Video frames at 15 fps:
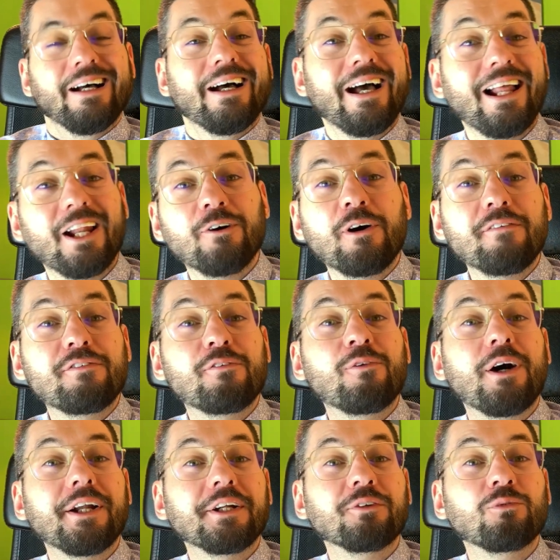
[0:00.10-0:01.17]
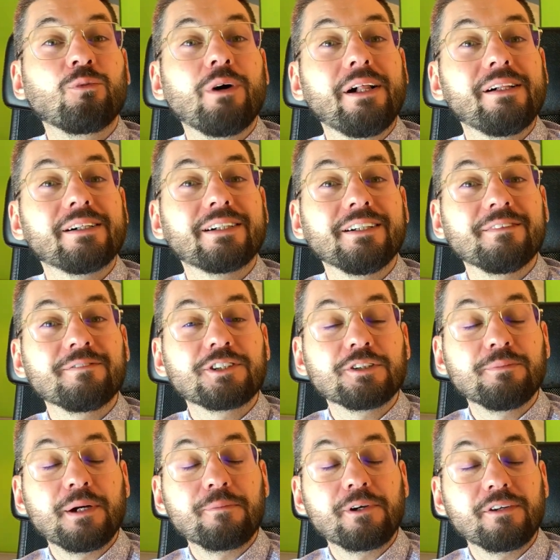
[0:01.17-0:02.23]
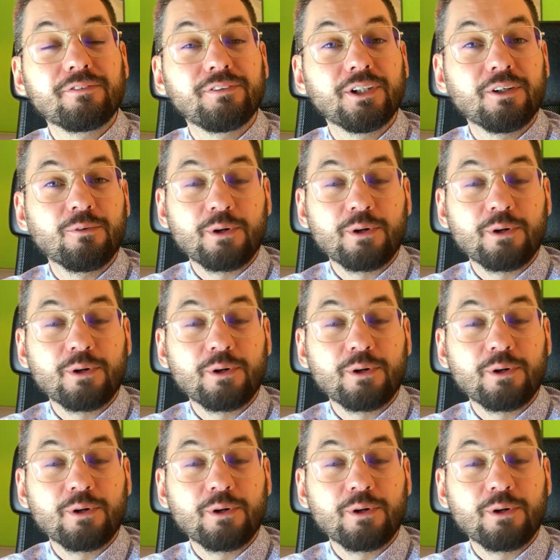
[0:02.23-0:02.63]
Hello everyone and welcome to Memory Flow,